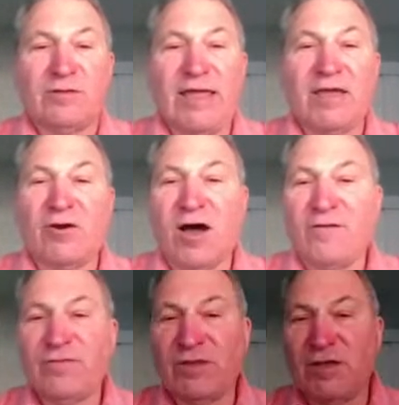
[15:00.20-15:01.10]
taken
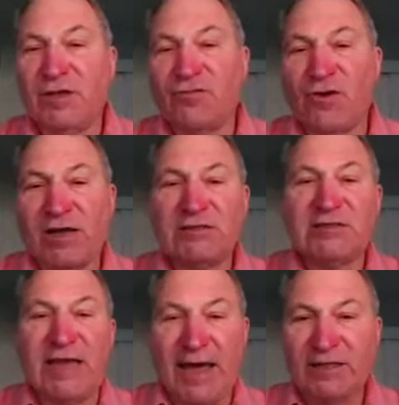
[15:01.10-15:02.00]
off the
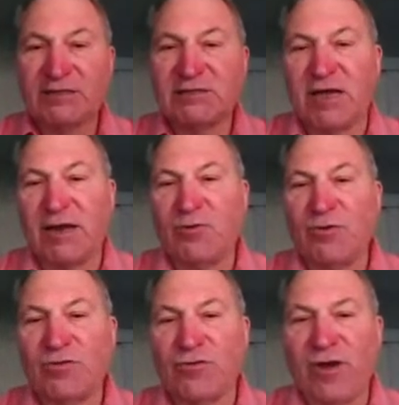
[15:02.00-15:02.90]
trucks at the site
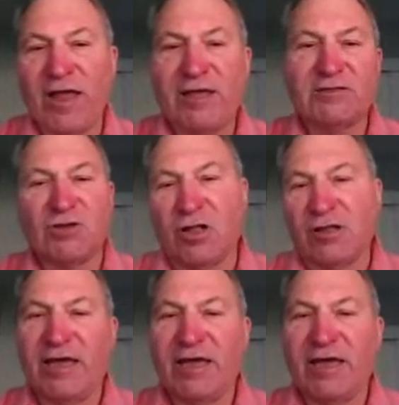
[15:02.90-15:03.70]
with cranes, all